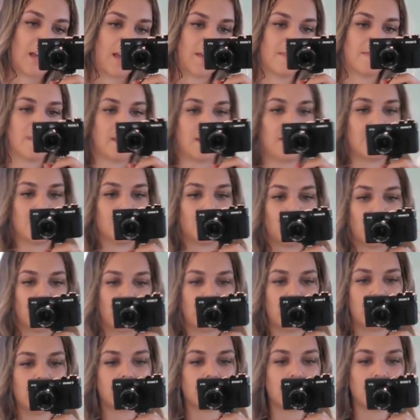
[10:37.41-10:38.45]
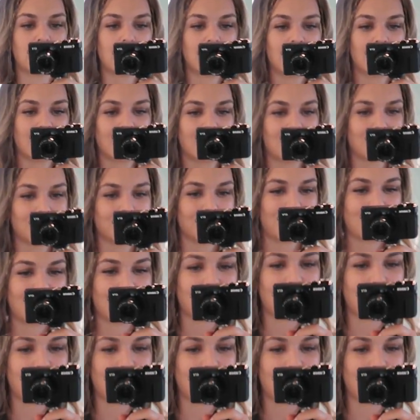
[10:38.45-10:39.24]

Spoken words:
And then I'm wearing my